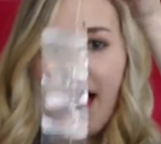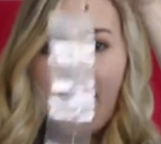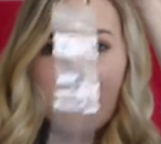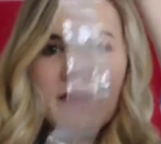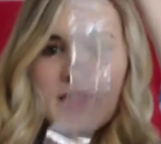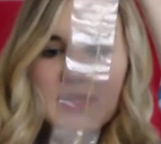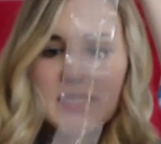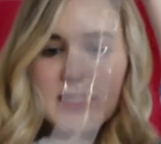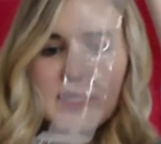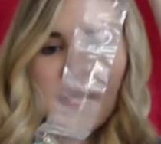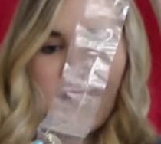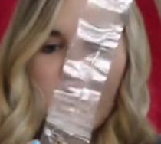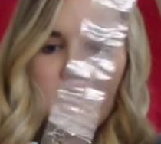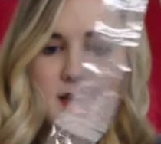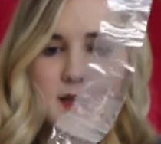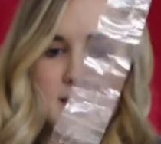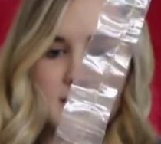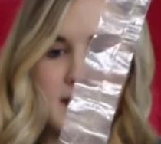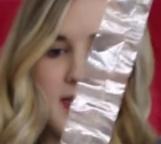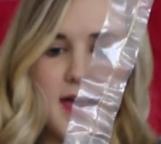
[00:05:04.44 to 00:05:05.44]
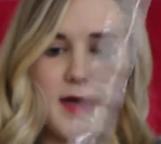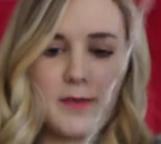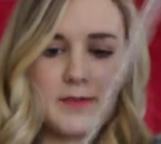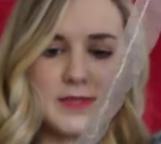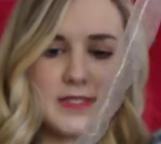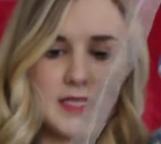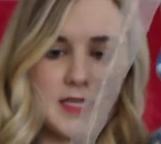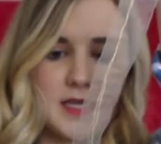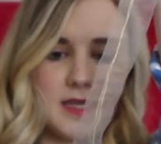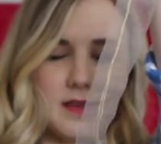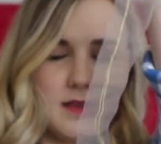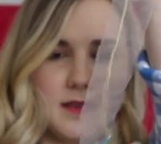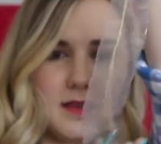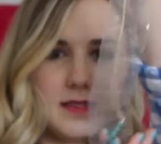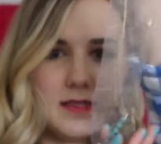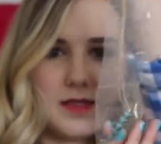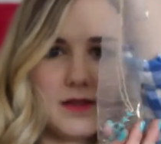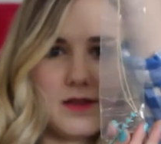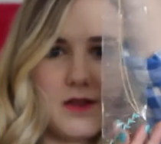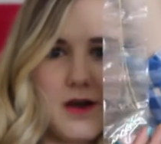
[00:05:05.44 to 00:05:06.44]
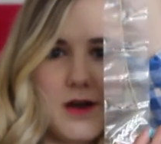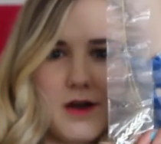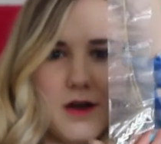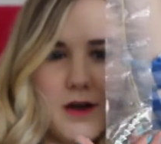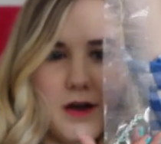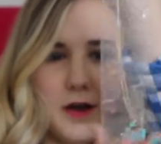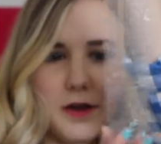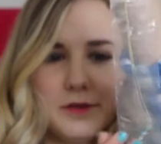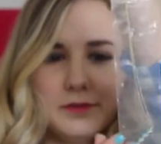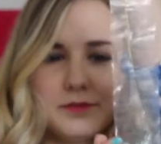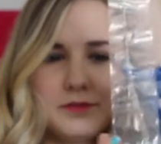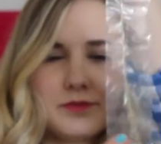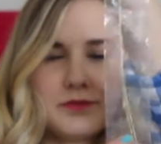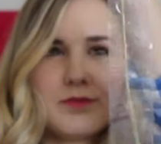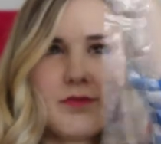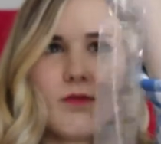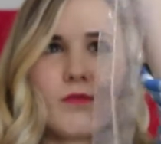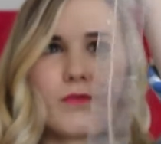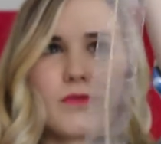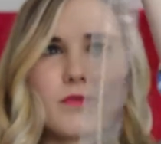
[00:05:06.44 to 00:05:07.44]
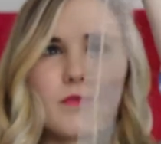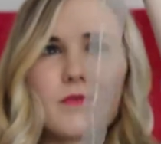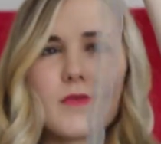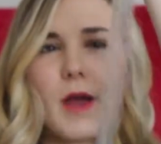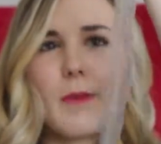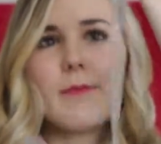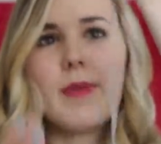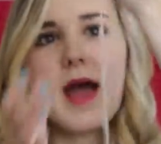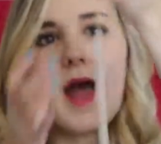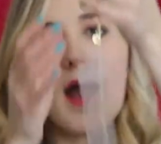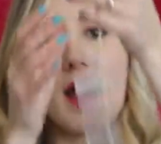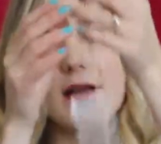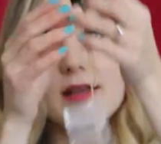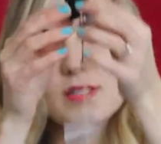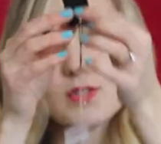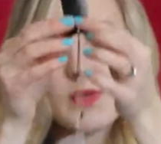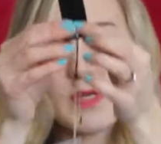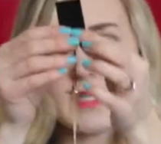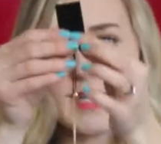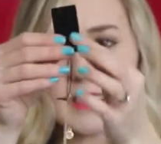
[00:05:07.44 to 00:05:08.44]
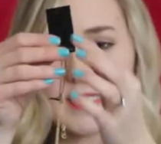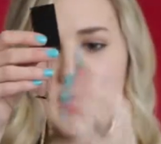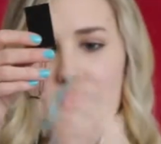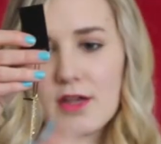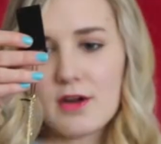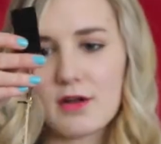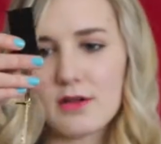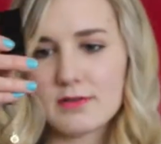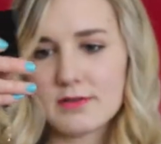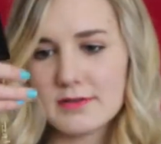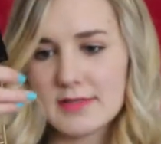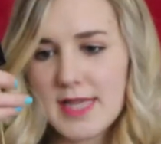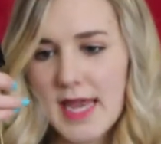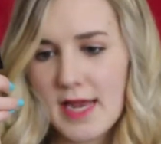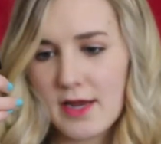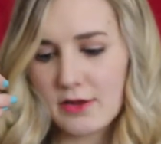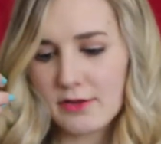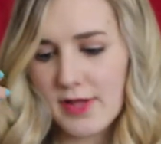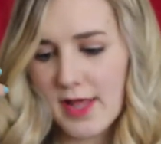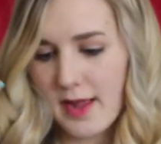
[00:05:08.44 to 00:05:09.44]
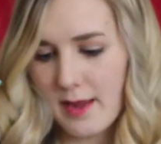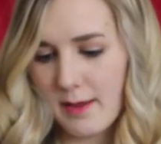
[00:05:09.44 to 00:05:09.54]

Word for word: have it kept in this long bag so it doesn't get all tangled